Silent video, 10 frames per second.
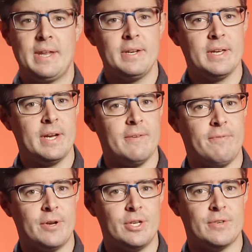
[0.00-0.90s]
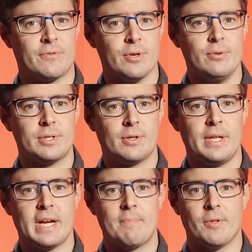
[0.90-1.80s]
didn't get any footage of crews
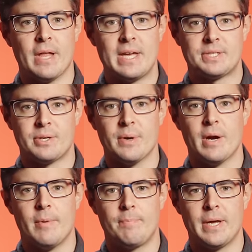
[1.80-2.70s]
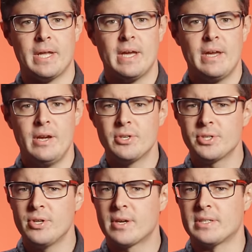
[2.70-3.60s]
cleaning up the last derailment, but here's
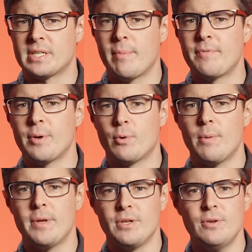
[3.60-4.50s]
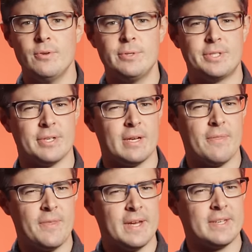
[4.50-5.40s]
a look at some of the equipment used to
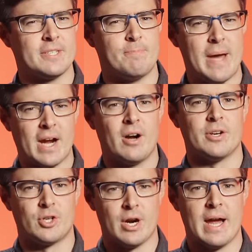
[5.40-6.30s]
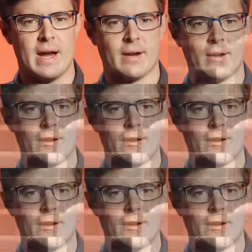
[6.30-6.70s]
get things back on track.